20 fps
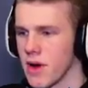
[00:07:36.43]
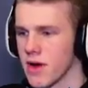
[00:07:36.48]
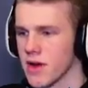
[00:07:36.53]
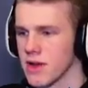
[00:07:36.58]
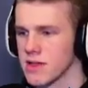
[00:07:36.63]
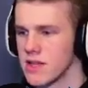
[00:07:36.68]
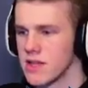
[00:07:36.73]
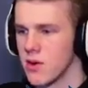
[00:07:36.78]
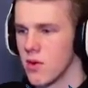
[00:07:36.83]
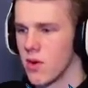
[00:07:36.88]

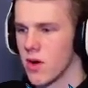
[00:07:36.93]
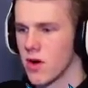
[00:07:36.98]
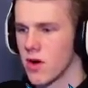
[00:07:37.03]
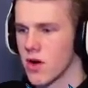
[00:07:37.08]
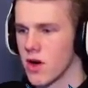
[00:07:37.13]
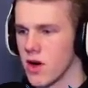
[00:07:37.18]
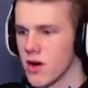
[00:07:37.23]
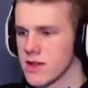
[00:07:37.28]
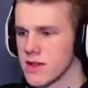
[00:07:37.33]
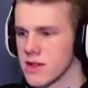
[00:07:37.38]
bucket, seawater,
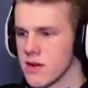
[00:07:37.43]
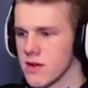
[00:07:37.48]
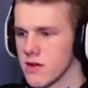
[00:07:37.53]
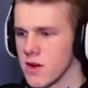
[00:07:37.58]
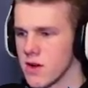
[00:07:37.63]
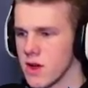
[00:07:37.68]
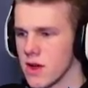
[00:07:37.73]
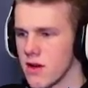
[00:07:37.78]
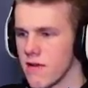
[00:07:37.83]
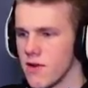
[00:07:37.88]

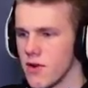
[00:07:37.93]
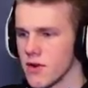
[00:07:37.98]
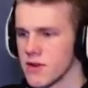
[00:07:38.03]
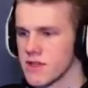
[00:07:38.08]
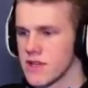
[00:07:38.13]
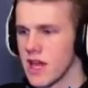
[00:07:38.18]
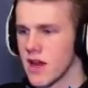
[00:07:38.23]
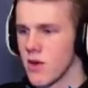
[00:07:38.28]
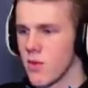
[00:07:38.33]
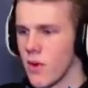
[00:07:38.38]
console, fuel
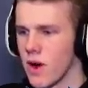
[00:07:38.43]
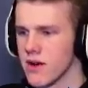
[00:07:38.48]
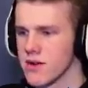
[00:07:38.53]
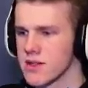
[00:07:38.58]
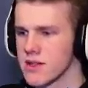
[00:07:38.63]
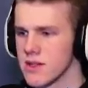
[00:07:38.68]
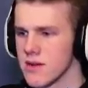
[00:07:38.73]
tank. Where's